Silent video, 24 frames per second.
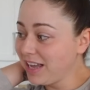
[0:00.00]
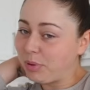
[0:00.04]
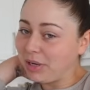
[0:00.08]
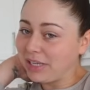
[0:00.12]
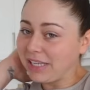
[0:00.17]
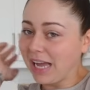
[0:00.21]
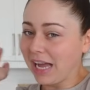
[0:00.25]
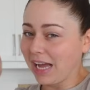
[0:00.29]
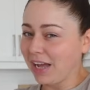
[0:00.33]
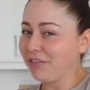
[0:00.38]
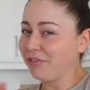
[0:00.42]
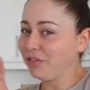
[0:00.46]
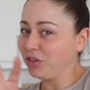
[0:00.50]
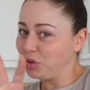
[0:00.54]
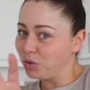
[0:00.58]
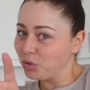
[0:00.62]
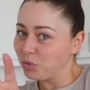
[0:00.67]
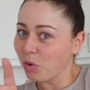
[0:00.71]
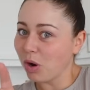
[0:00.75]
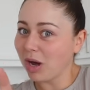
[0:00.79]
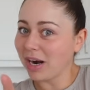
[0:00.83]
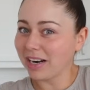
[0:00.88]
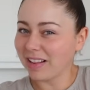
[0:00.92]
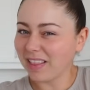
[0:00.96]
But yeah, if you
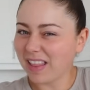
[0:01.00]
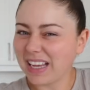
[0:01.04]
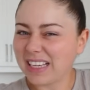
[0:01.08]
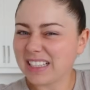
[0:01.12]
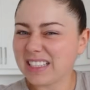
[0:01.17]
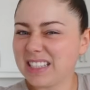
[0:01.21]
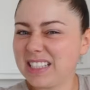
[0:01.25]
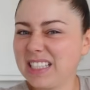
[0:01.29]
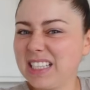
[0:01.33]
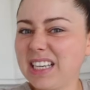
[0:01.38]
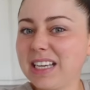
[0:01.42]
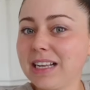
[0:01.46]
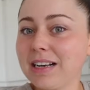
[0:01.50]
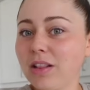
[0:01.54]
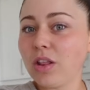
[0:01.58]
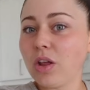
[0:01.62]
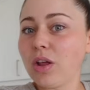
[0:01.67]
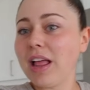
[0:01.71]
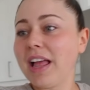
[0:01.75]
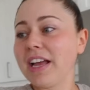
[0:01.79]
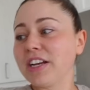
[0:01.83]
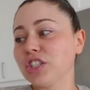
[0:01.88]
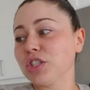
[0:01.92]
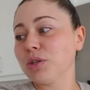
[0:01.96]
wanna like sneak in a
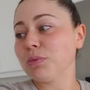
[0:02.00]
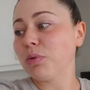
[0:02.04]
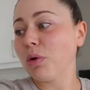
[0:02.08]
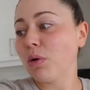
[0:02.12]
little extra